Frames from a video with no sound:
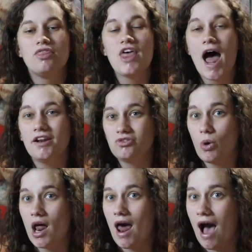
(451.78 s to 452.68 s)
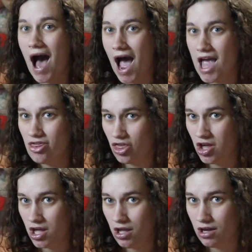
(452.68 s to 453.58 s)
That is what I
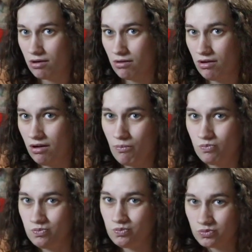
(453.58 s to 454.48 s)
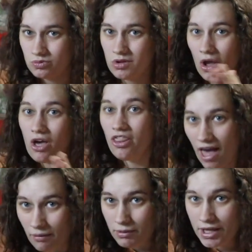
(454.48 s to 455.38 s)
think
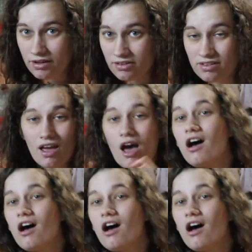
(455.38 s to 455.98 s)
that means,